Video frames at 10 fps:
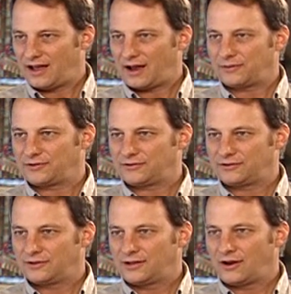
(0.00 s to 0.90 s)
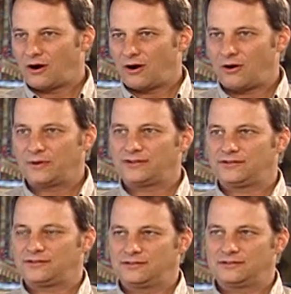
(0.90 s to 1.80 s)
I was
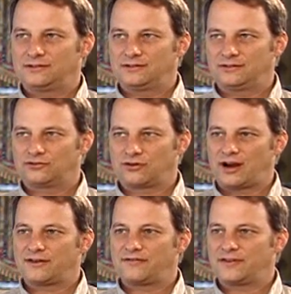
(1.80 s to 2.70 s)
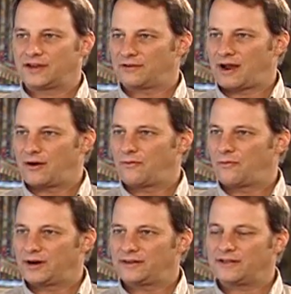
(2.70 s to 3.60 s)
always trying to figure out
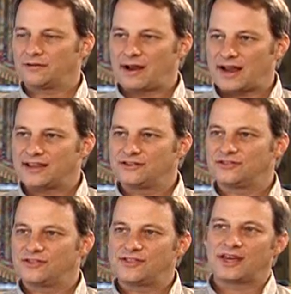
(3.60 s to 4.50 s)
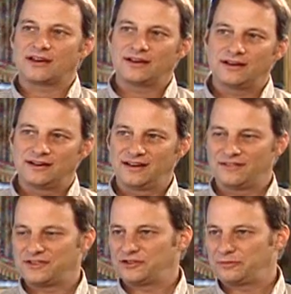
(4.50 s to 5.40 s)
what did the Iraqis think
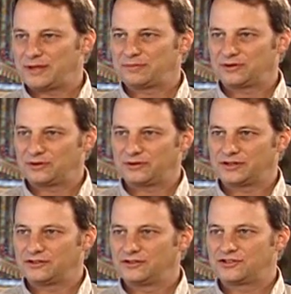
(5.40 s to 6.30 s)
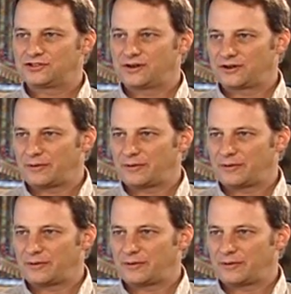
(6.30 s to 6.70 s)
of these people who had shown